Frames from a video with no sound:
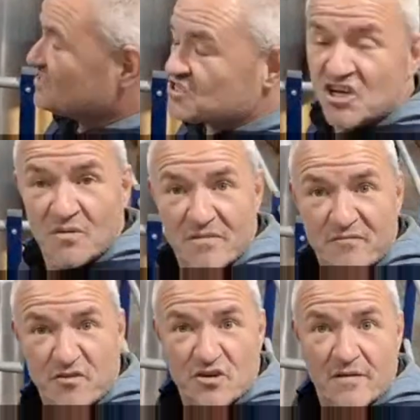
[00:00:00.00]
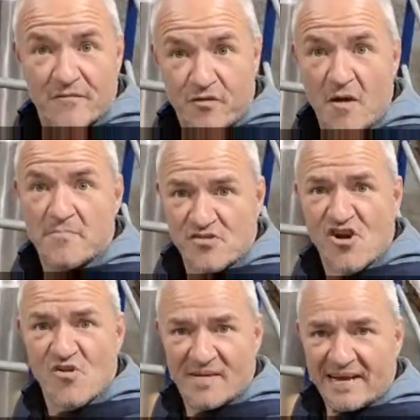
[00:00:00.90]
So, for a
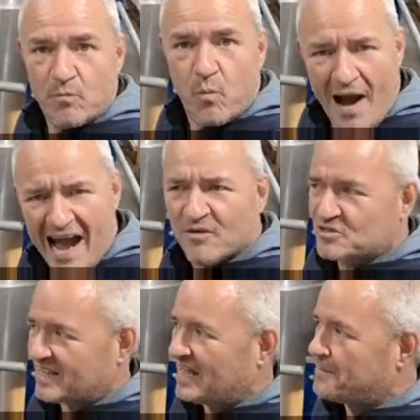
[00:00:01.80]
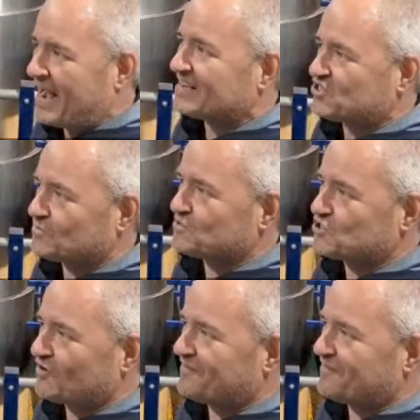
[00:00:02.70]
brewery, wow, do they pack some stuff